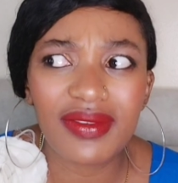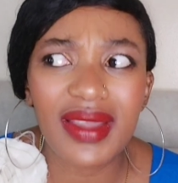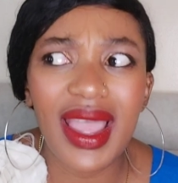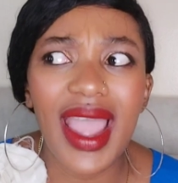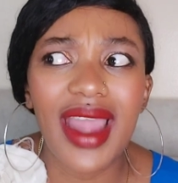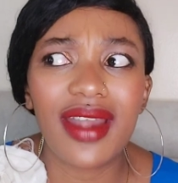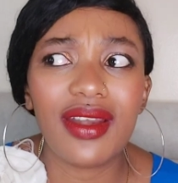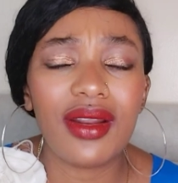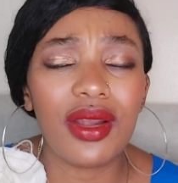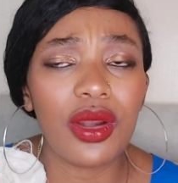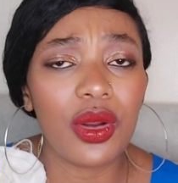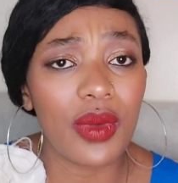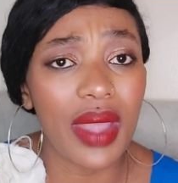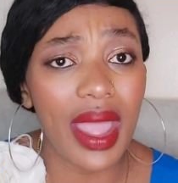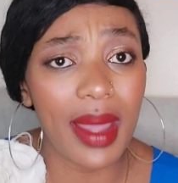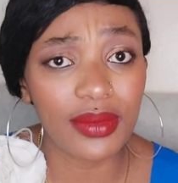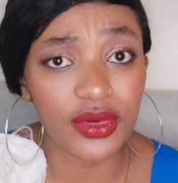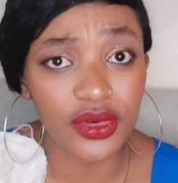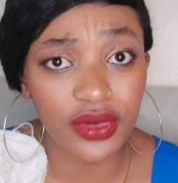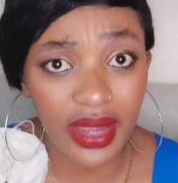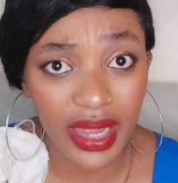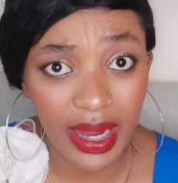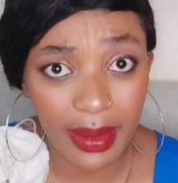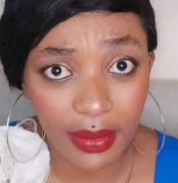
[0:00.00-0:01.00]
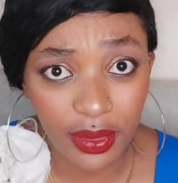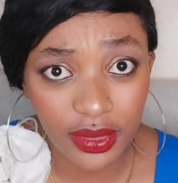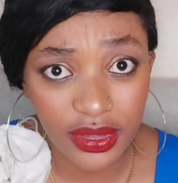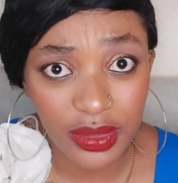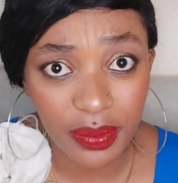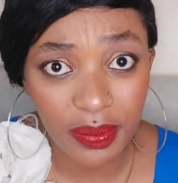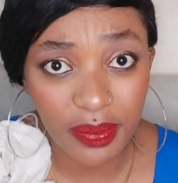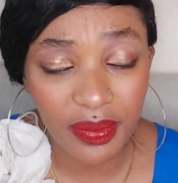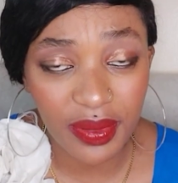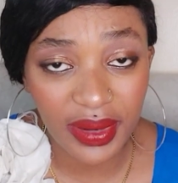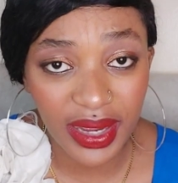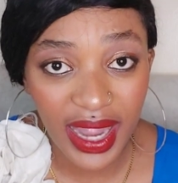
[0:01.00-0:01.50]
I don't know why I'm talking about
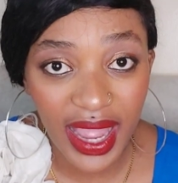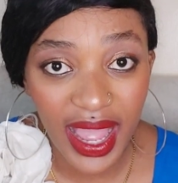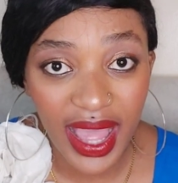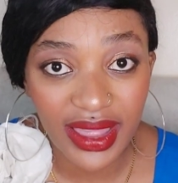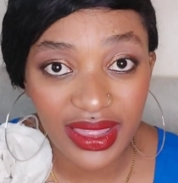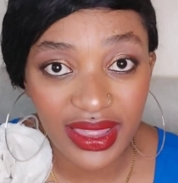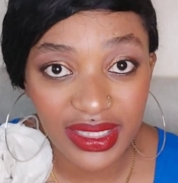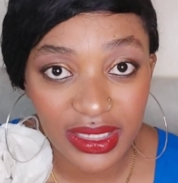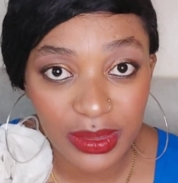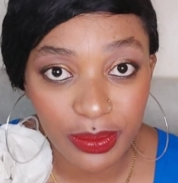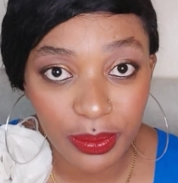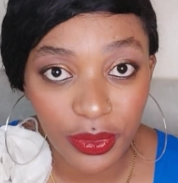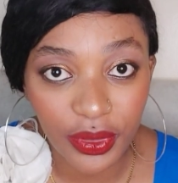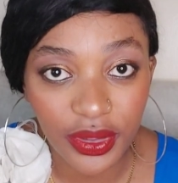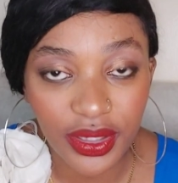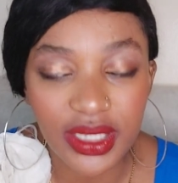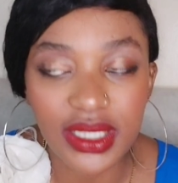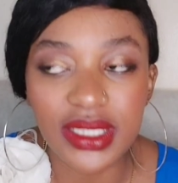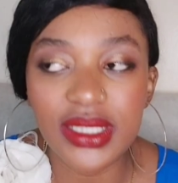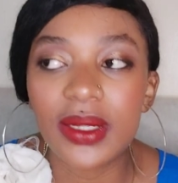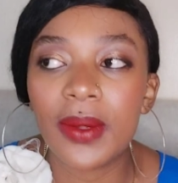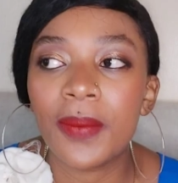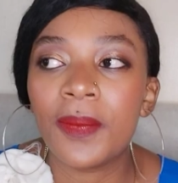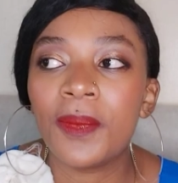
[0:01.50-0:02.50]
prayer at this point.